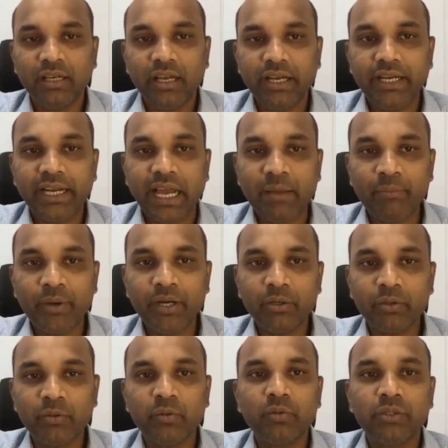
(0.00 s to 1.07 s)
It happened
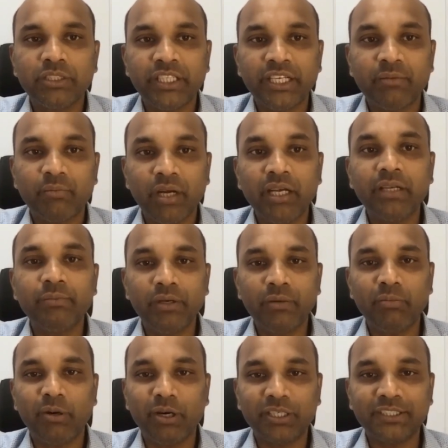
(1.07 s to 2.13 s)
to check multiple
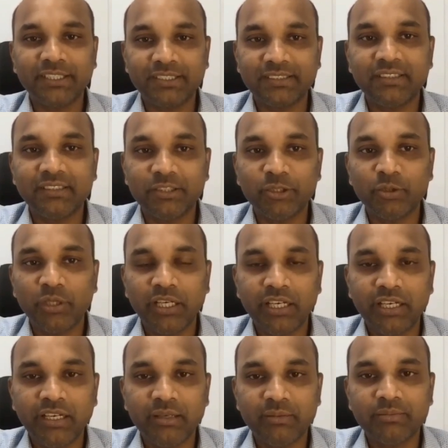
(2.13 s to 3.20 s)
boxes. This dual
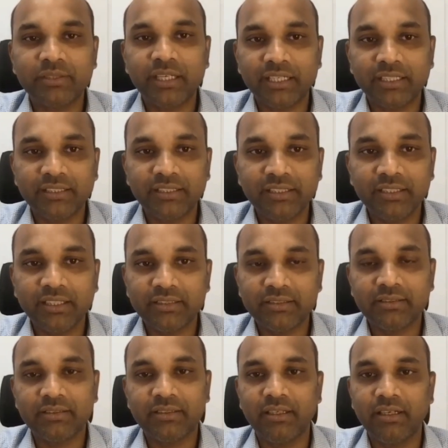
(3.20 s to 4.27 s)
LLM strategy
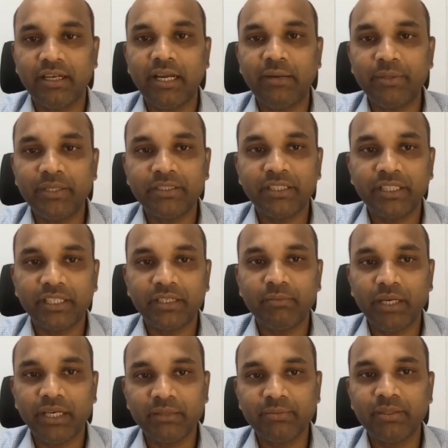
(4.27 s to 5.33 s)
has helped in checking
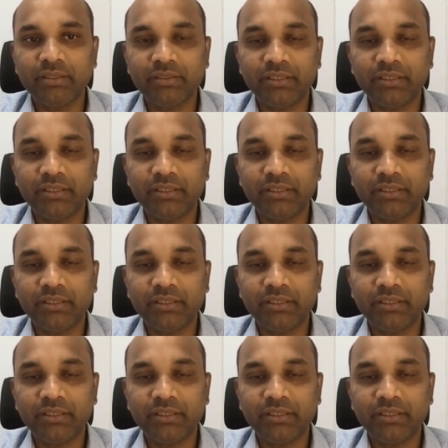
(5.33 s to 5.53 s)
multiple